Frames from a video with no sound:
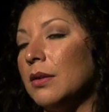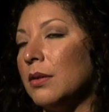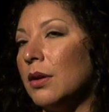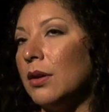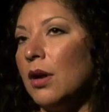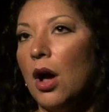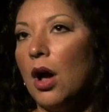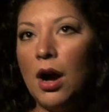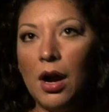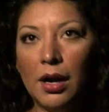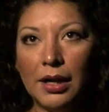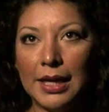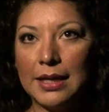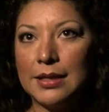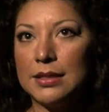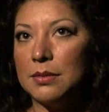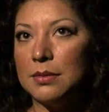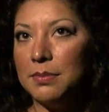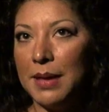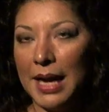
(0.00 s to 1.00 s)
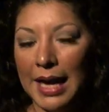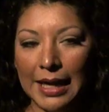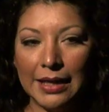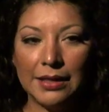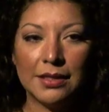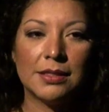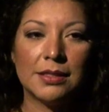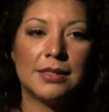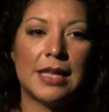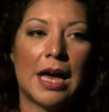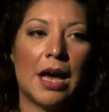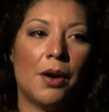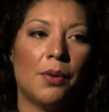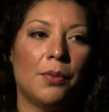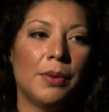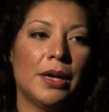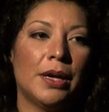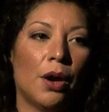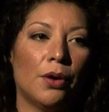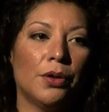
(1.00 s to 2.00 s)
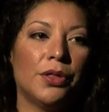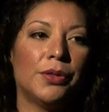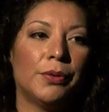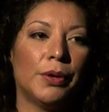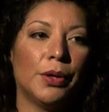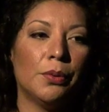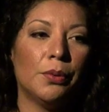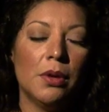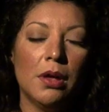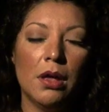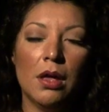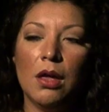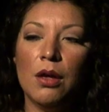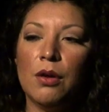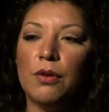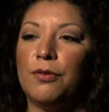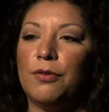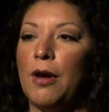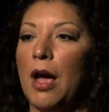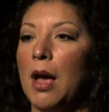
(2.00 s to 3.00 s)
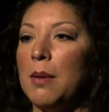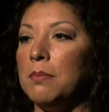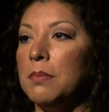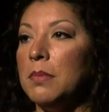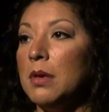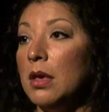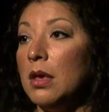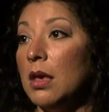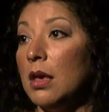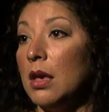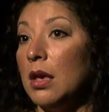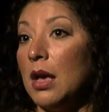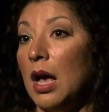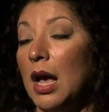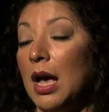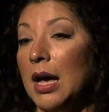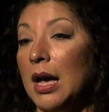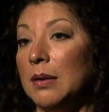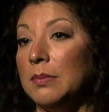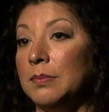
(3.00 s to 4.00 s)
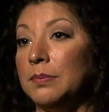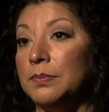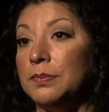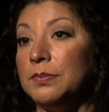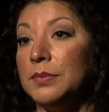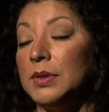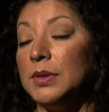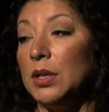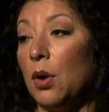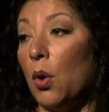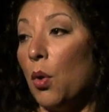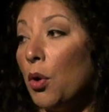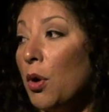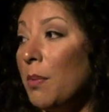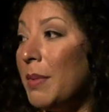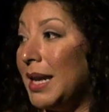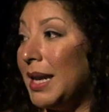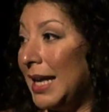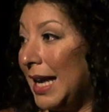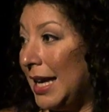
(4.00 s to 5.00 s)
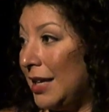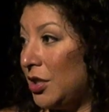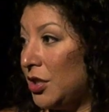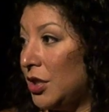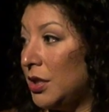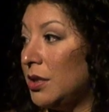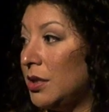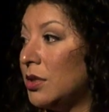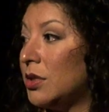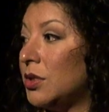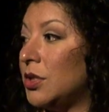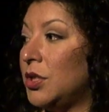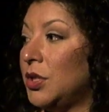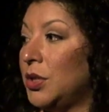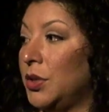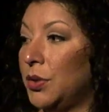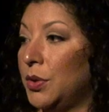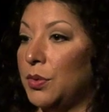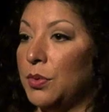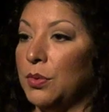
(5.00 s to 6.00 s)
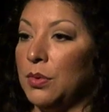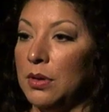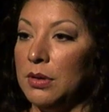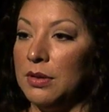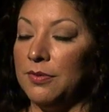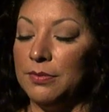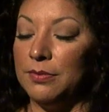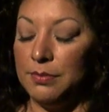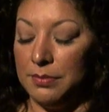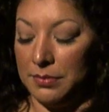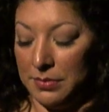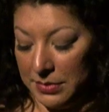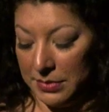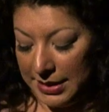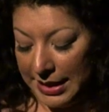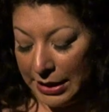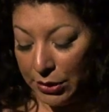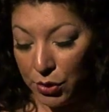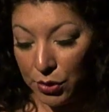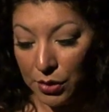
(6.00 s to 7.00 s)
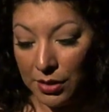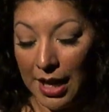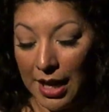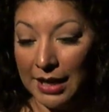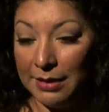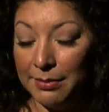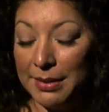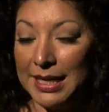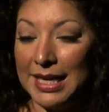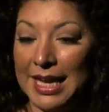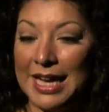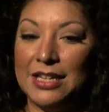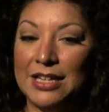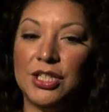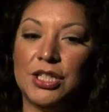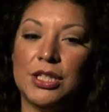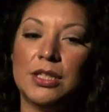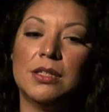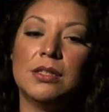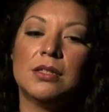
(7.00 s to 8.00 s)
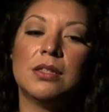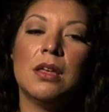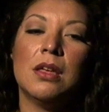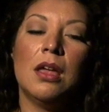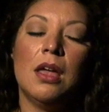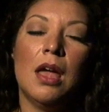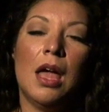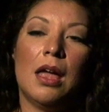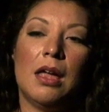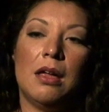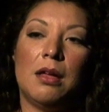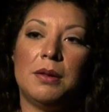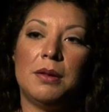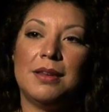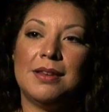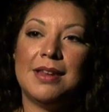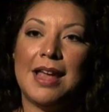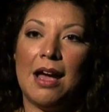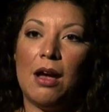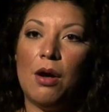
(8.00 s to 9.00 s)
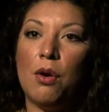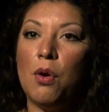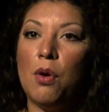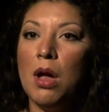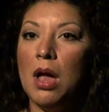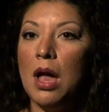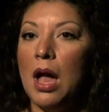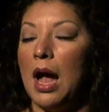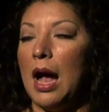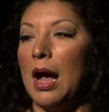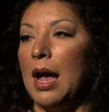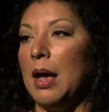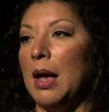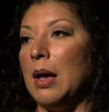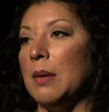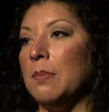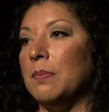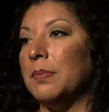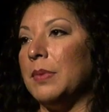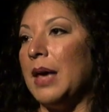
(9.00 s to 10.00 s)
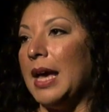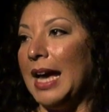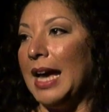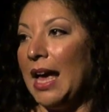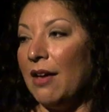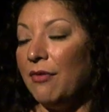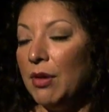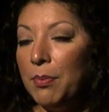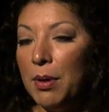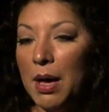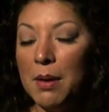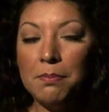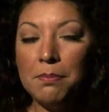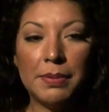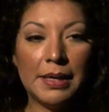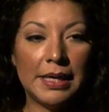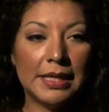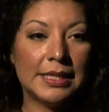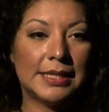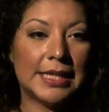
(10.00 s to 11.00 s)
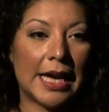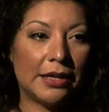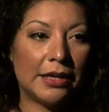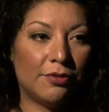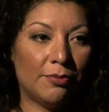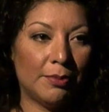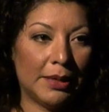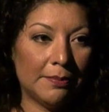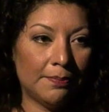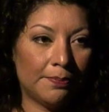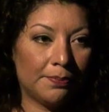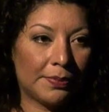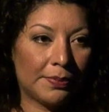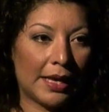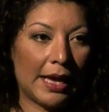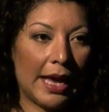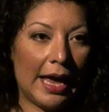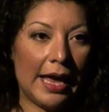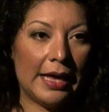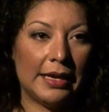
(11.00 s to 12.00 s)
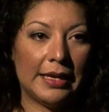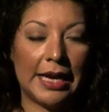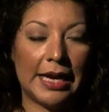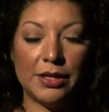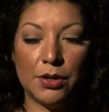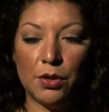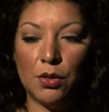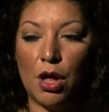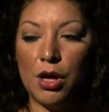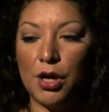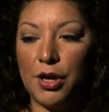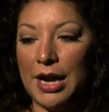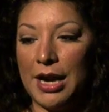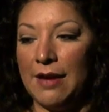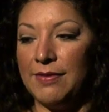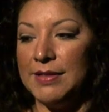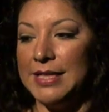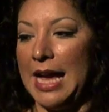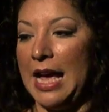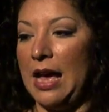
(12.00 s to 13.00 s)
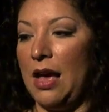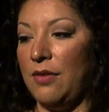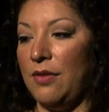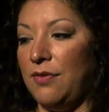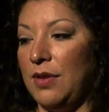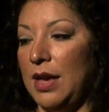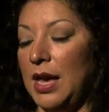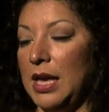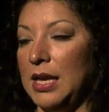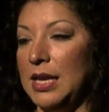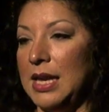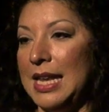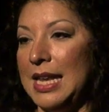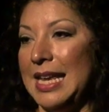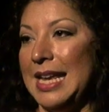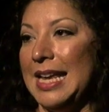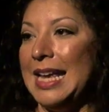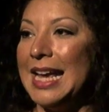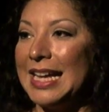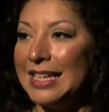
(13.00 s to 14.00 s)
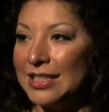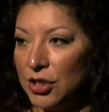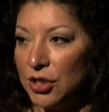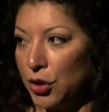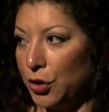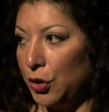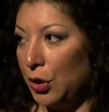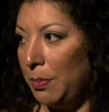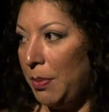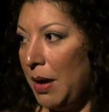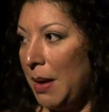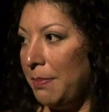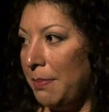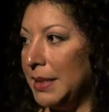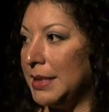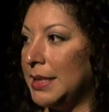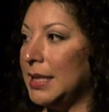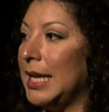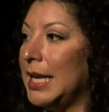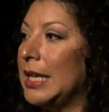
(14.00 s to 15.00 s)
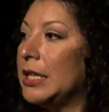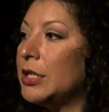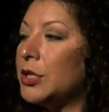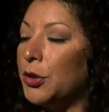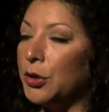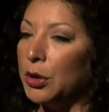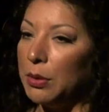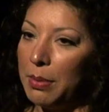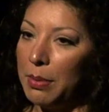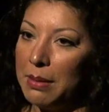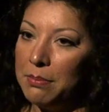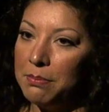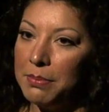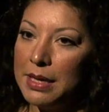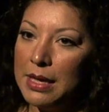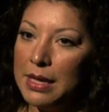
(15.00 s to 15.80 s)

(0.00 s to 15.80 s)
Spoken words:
heartaches and pains that we go through, from oral medications to central line medications. Now I have a pump inside of me, and I no longer have to have an external pump, it's an internal pump,